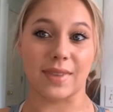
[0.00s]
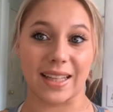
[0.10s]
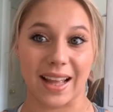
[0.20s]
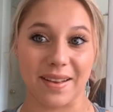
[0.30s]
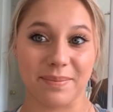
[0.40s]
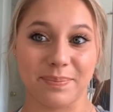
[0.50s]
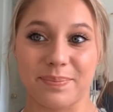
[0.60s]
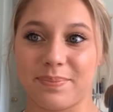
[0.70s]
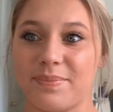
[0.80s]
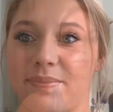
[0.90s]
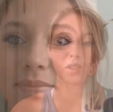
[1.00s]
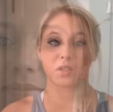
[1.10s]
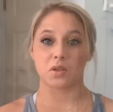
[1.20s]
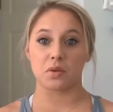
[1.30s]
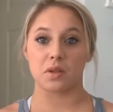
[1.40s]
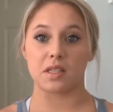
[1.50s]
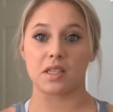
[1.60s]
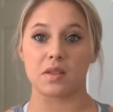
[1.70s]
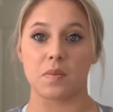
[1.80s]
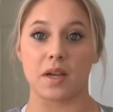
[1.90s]
Like so this
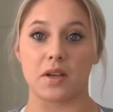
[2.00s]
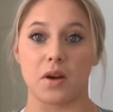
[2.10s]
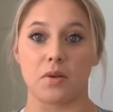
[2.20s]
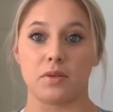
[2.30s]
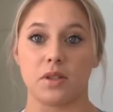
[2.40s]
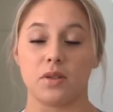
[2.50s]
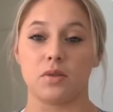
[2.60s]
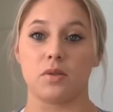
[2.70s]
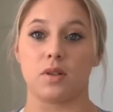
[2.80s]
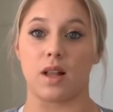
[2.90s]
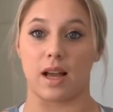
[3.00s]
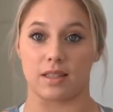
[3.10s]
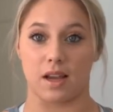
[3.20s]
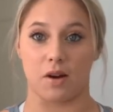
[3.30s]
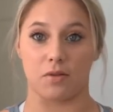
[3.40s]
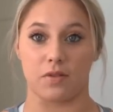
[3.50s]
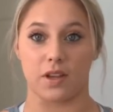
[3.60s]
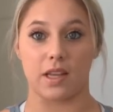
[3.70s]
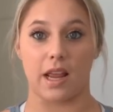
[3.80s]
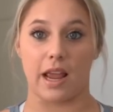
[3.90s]
is my go-to class
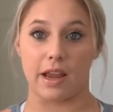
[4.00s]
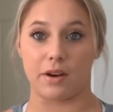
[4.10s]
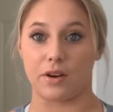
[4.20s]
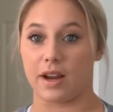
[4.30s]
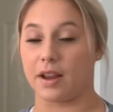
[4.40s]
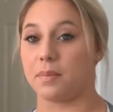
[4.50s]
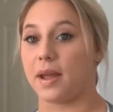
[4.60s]
outfit, hair, and